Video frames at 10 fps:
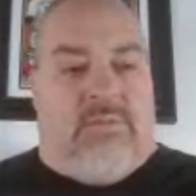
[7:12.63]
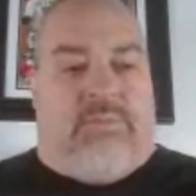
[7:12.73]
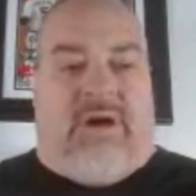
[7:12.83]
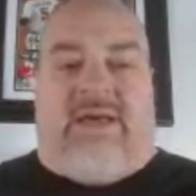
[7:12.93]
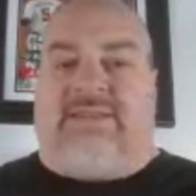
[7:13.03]

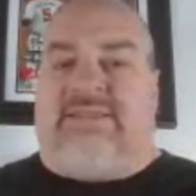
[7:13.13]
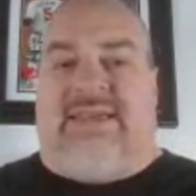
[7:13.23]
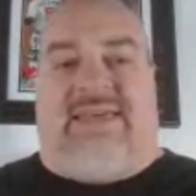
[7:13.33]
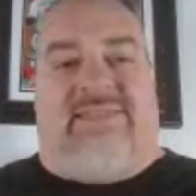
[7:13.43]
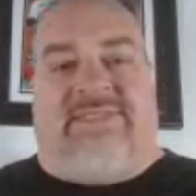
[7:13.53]
but
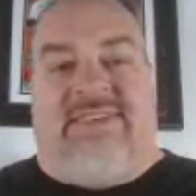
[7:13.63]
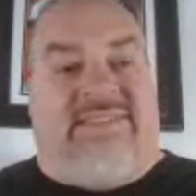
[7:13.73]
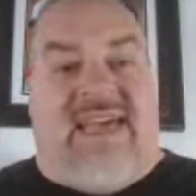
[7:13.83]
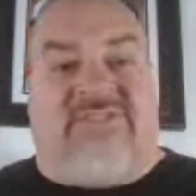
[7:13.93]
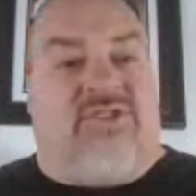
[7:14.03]

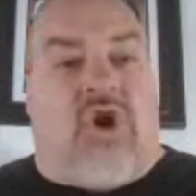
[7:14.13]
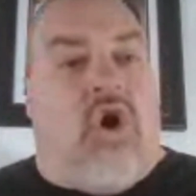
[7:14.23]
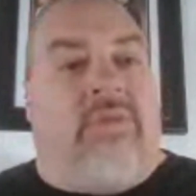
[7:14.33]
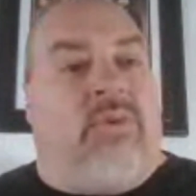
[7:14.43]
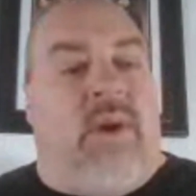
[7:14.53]
this hasn't
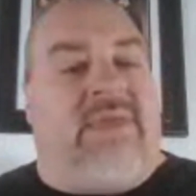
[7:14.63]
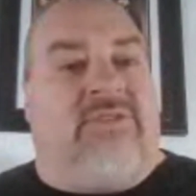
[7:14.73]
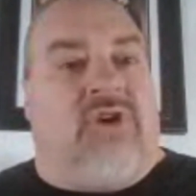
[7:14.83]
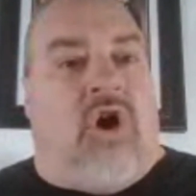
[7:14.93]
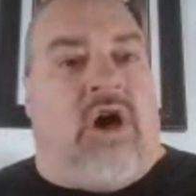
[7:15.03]
gone the way
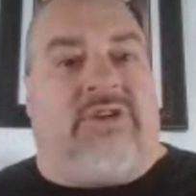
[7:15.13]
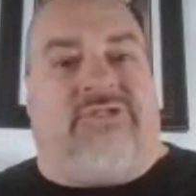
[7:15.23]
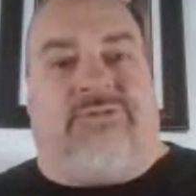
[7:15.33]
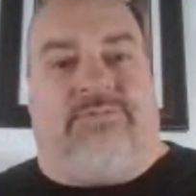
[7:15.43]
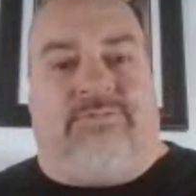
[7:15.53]
that the
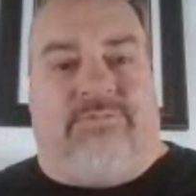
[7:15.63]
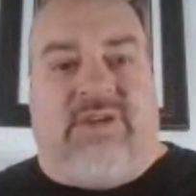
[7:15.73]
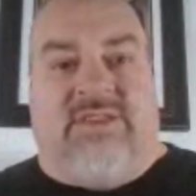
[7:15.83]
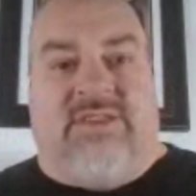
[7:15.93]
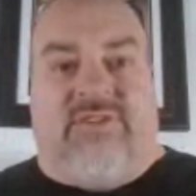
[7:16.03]
Hawks
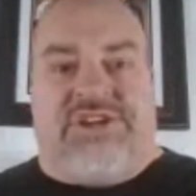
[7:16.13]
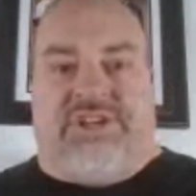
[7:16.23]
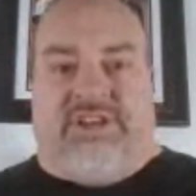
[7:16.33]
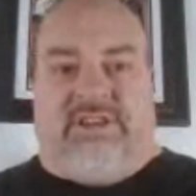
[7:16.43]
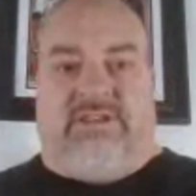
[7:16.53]

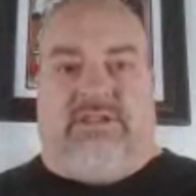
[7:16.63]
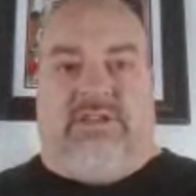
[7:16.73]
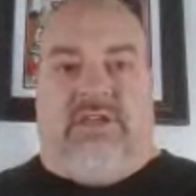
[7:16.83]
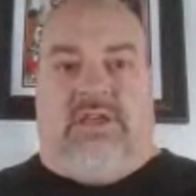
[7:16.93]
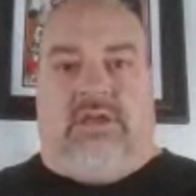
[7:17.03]
envisioned it.
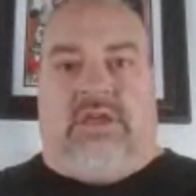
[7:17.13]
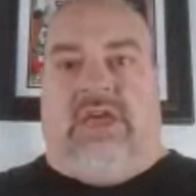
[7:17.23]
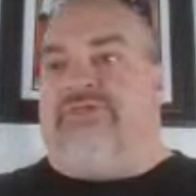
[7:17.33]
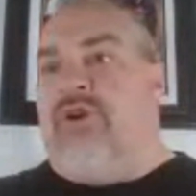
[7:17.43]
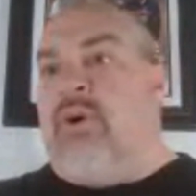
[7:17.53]

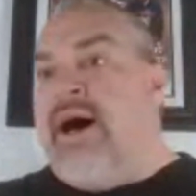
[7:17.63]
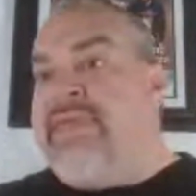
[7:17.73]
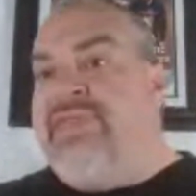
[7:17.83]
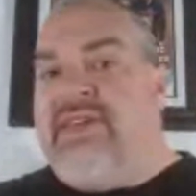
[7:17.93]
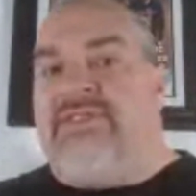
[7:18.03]
And so
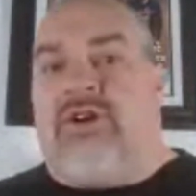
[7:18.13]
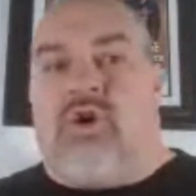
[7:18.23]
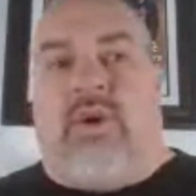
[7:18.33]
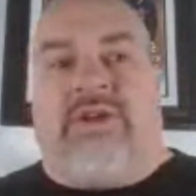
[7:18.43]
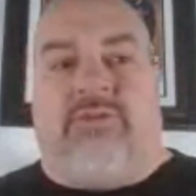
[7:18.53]
I think there are
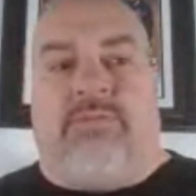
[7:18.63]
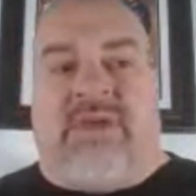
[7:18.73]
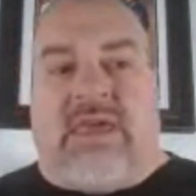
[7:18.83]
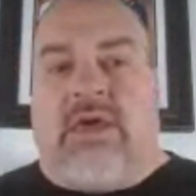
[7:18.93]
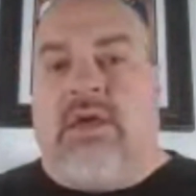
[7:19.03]
going to
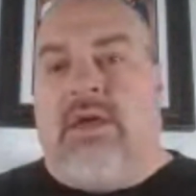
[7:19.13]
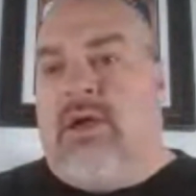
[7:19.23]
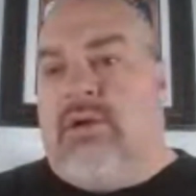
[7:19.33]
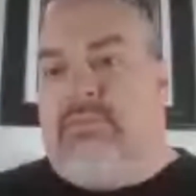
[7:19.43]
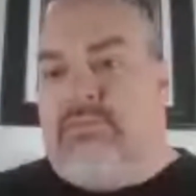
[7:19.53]
be
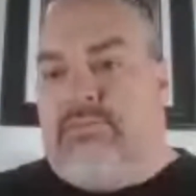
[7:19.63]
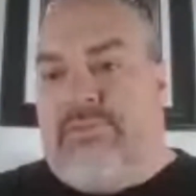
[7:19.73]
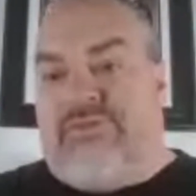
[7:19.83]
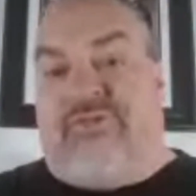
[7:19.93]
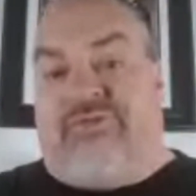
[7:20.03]

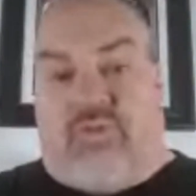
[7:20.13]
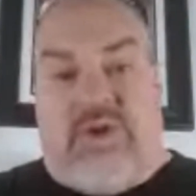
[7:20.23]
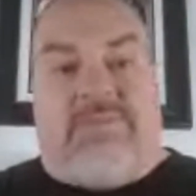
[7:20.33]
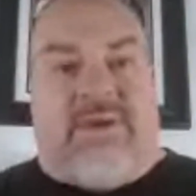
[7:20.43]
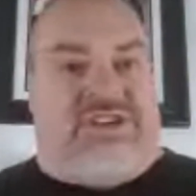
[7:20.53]
some
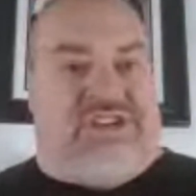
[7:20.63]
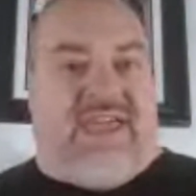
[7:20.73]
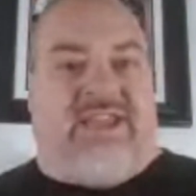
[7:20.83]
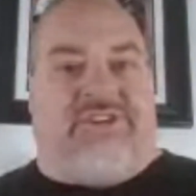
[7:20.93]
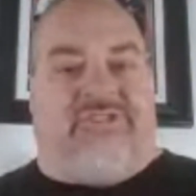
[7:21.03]
sweeping
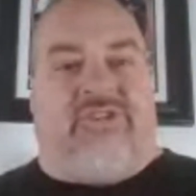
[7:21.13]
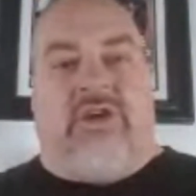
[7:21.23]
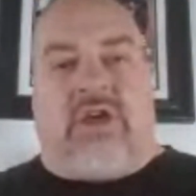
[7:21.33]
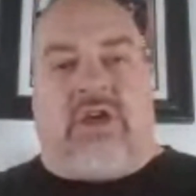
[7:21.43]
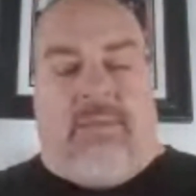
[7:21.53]
changes
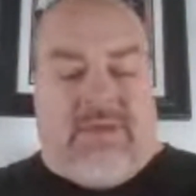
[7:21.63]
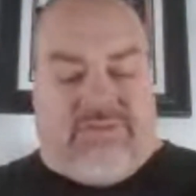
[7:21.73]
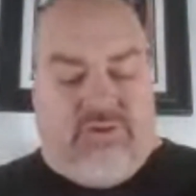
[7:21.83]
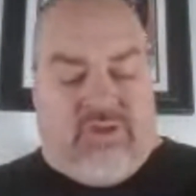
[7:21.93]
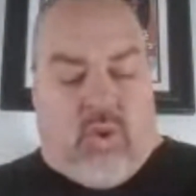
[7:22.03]
coming
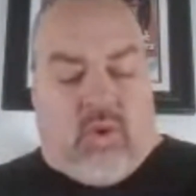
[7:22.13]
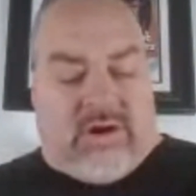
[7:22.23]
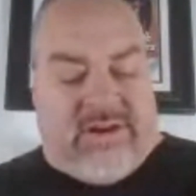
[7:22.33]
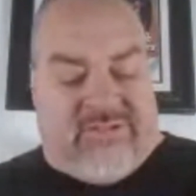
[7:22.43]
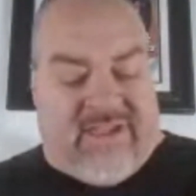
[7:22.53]
through the
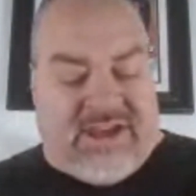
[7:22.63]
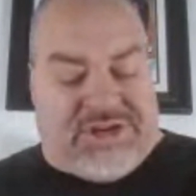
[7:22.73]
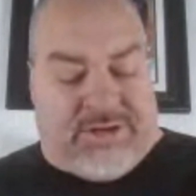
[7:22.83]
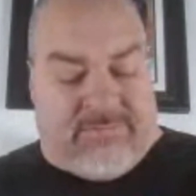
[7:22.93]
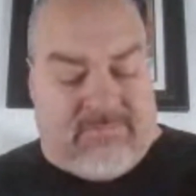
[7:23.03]

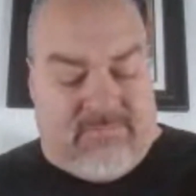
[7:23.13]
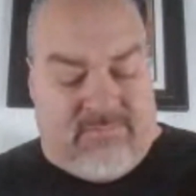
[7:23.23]
organization